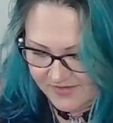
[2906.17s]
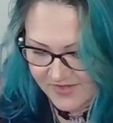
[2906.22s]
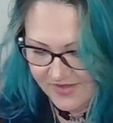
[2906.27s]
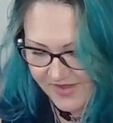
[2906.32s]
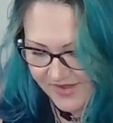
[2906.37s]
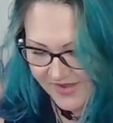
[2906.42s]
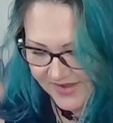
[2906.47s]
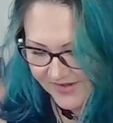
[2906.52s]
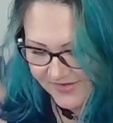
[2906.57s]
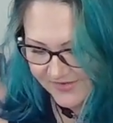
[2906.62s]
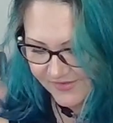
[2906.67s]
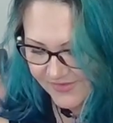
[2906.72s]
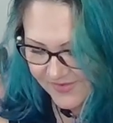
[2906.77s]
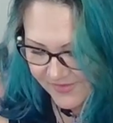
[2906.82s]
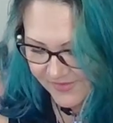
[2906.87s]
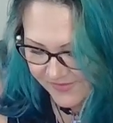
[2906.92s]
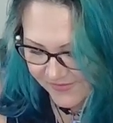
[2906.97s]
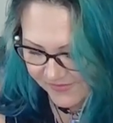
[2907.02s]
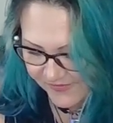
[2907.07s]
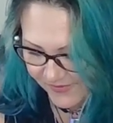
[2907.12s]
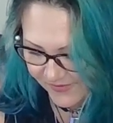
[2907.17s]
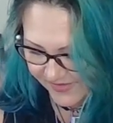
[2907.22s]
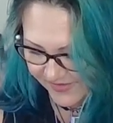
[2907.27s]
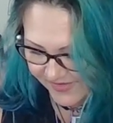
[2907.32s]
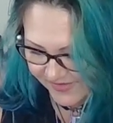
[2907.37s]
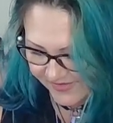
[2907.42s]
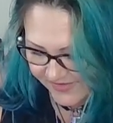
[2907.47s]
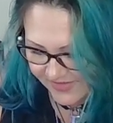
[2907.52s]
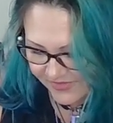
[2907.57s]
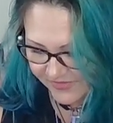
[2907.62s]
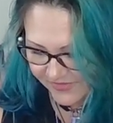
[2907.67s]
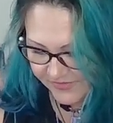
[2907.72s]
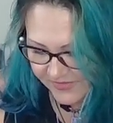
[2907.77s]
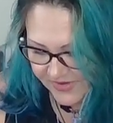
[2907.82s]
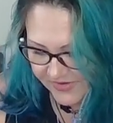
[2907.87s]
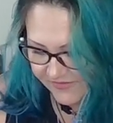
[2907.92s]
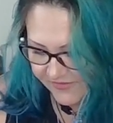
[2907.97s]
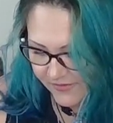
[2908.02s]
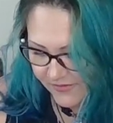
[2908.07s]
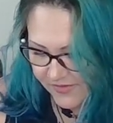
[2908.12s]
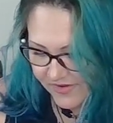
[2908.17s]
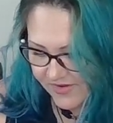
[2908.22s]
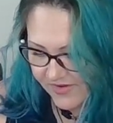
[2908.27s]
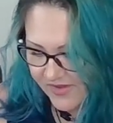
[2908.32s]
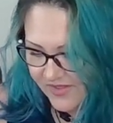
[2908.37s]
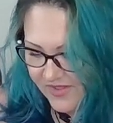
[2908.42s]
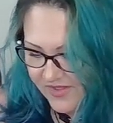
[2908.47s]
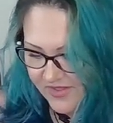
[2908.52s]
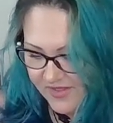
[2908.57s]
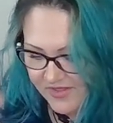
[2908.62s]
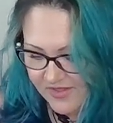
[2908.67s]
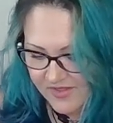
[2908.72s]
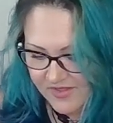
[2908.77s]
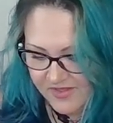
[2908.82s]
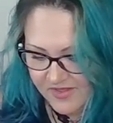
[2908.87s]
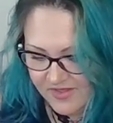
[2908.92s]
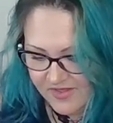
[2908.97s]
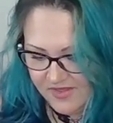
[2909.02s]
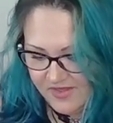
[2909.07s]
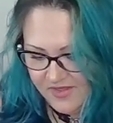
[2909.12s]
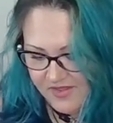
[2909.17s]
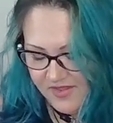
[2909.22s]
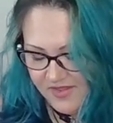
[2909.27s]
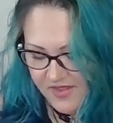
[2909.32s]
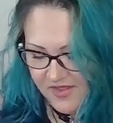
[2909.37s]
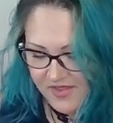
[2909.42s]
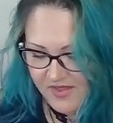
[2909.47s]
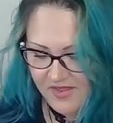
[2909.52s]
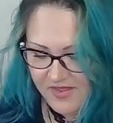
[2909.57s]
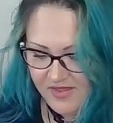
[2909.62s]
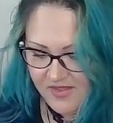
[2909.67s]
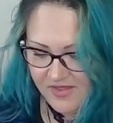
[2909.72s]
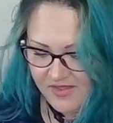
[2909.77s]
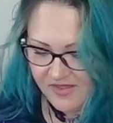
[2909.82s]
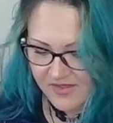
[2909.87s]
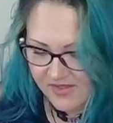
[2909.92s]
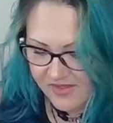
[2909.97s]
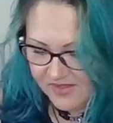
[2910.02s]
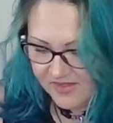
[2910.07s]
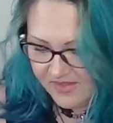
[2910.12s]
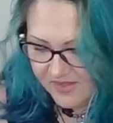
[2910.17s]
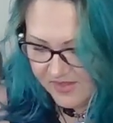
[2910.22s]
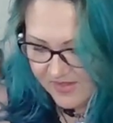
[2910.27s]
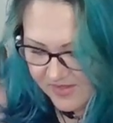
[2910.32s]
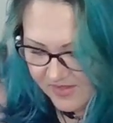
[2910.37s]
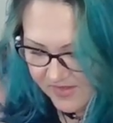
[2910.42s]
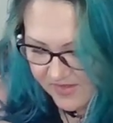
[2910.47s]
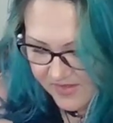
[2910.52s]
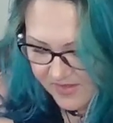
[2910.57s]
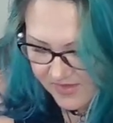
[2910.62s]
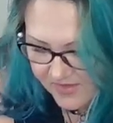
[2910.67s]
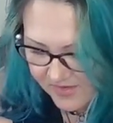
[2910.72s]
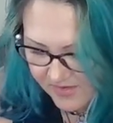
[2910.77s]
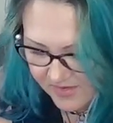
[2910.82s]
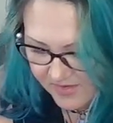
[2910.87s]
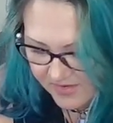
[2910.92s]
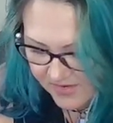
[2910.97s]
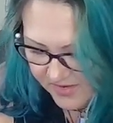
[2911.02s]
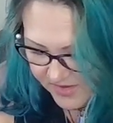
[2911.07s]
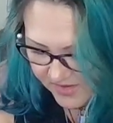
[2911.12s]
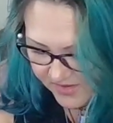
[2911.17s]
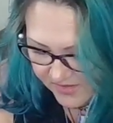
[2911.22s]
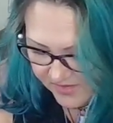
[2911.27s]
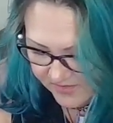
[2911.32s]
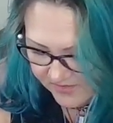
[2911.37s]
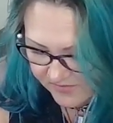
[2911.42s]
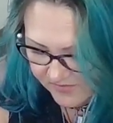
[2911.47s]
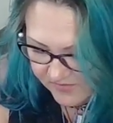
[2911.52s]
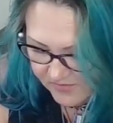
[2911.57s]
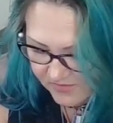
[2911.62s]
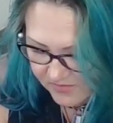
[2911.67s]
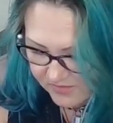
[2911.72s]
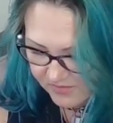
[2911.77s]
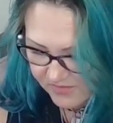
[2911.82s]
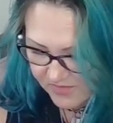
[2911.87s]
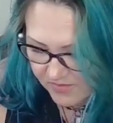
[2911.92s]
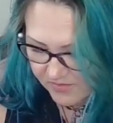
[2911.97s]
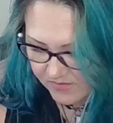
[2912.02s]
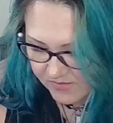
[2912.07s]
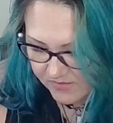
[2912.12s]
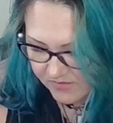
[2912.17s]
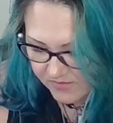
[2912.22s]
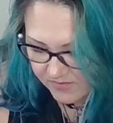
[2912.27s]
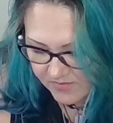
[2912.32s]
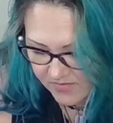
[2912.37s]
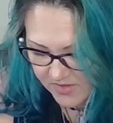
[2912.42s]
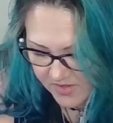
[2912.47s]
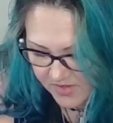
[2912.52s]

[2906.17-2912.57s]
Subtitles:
gotta do another 4, not 3, 4. All right. So I'm